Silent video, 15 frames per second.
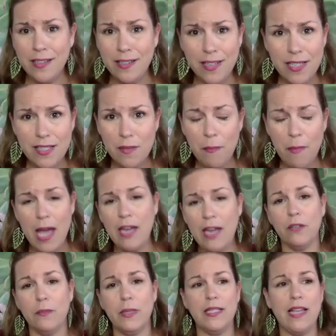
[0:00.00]
it doesn't matter
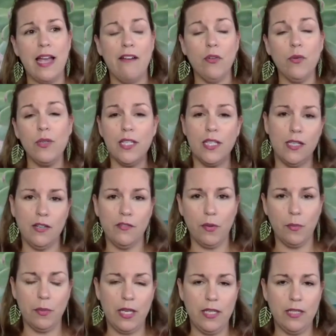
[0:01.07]
because everyone's at a different
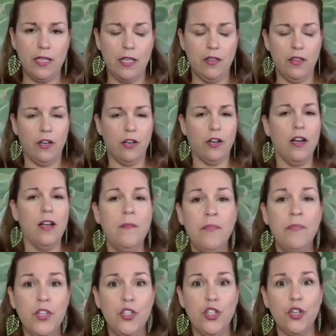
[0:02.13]
place in their
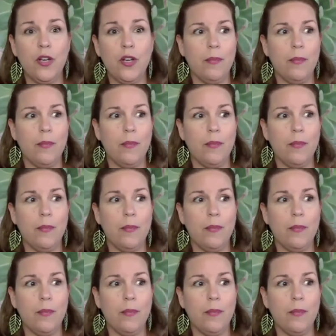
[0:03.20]
journey.